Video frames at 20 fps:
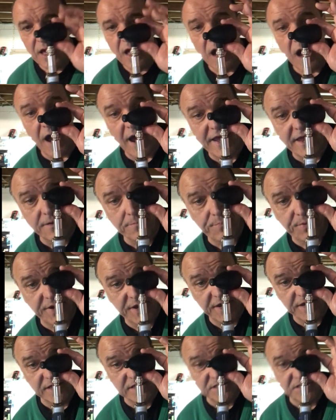High
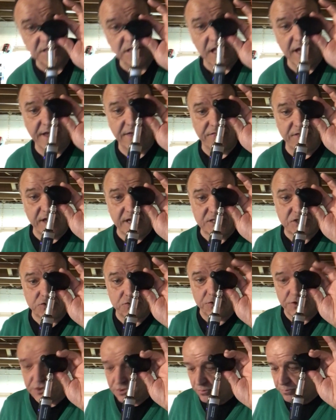impedance, like this,
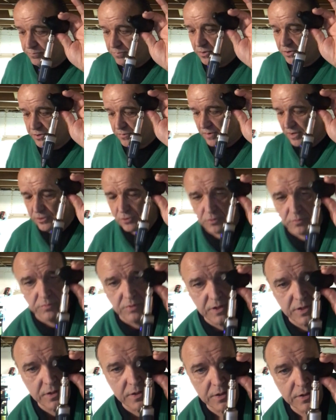or your other,
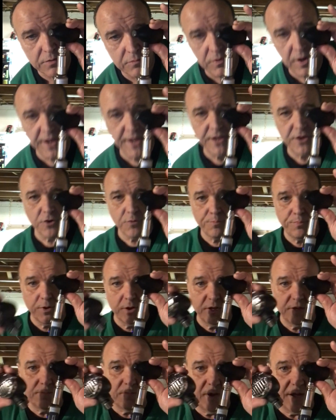right, your
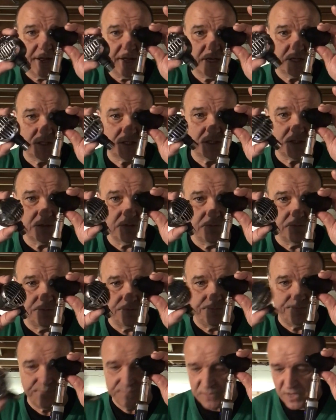bullet mics,
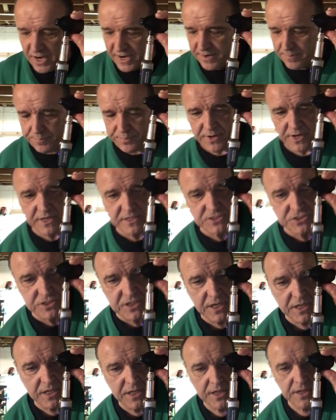high impedance,
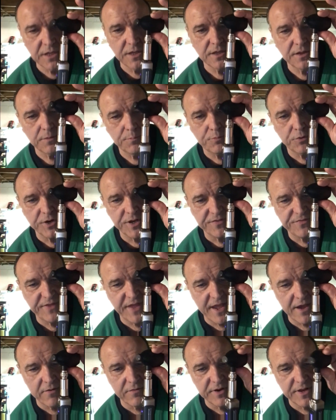put it
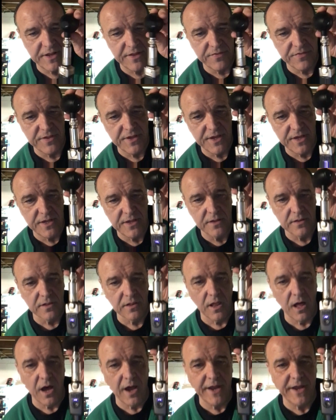down in the
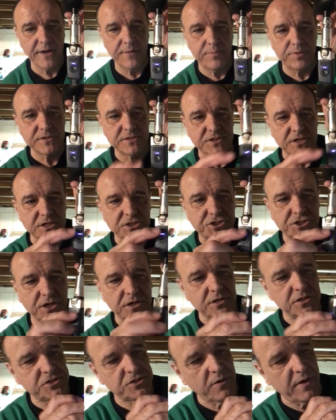line
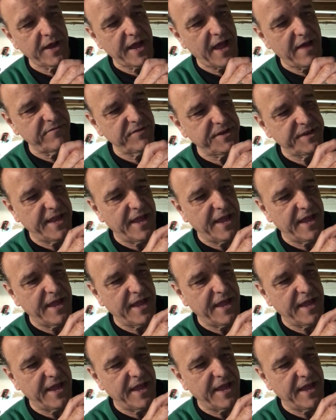position. So I have it